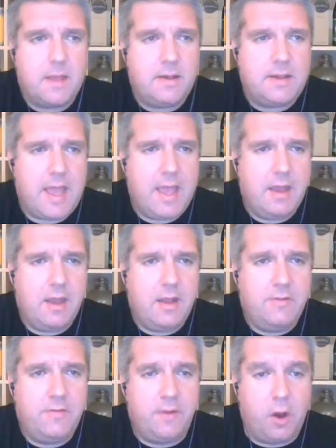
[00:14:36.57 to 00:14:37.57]
DEYA
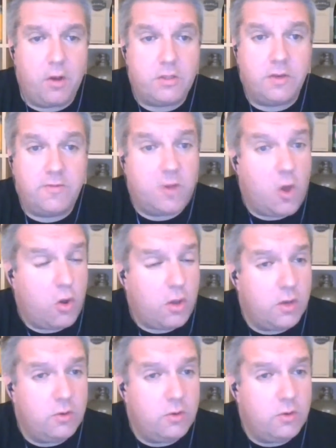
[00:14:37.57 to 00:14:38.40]
and Floc. So Floc,